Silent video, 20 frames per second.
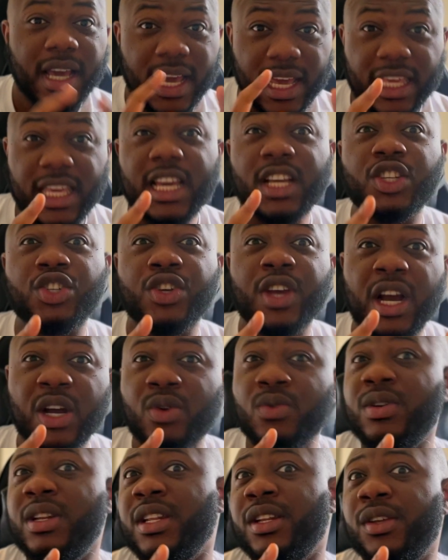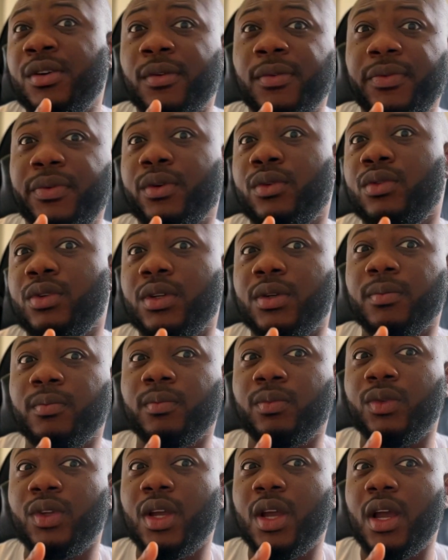Yes, you are good in your field,
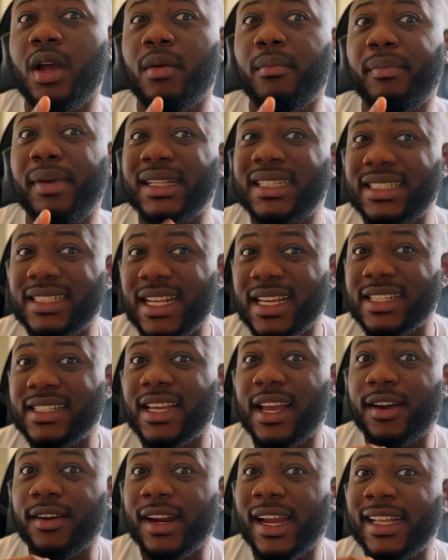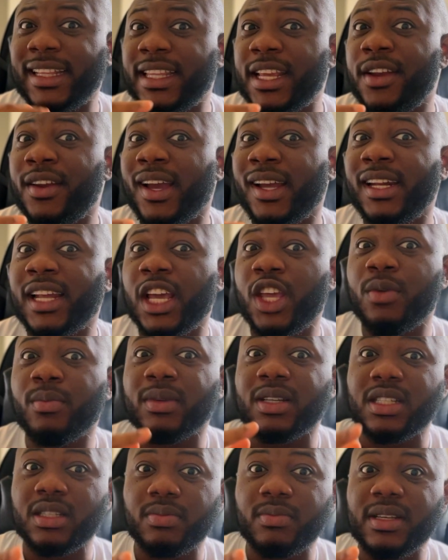but there's a criteria that you
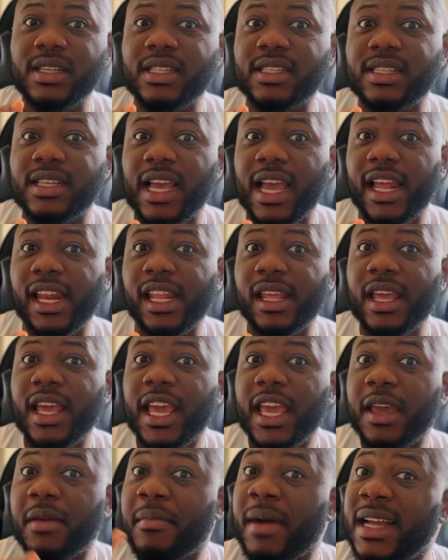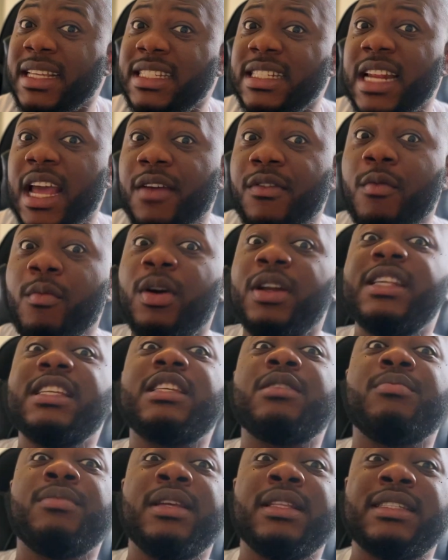must meet. And imagine everybody
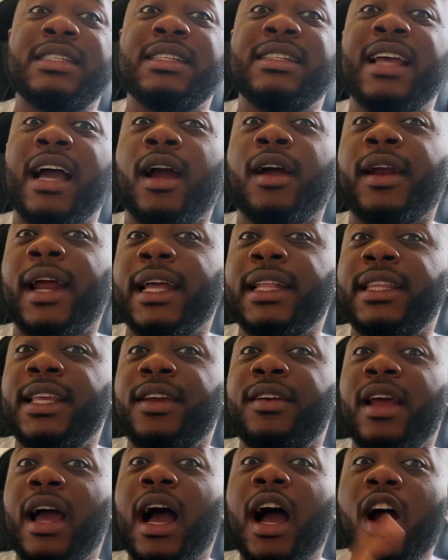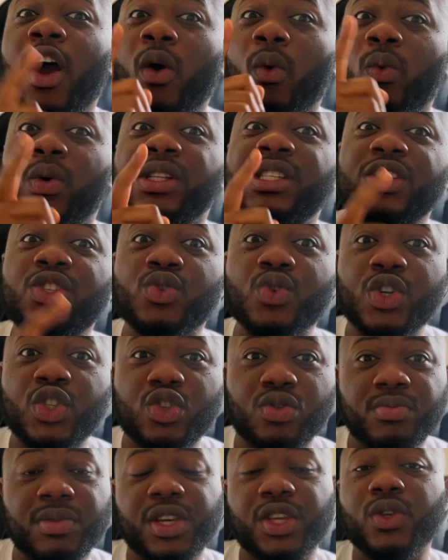is meeting that criteria. What is going
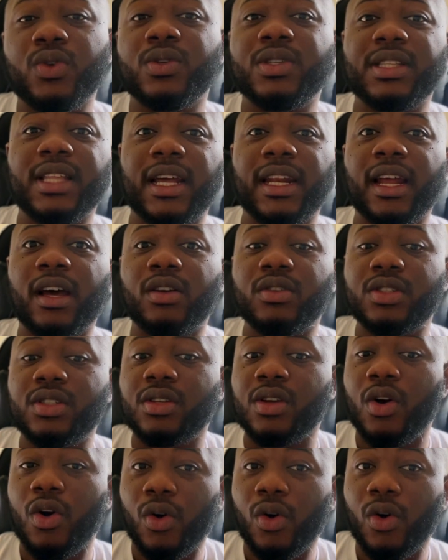to make you stand out?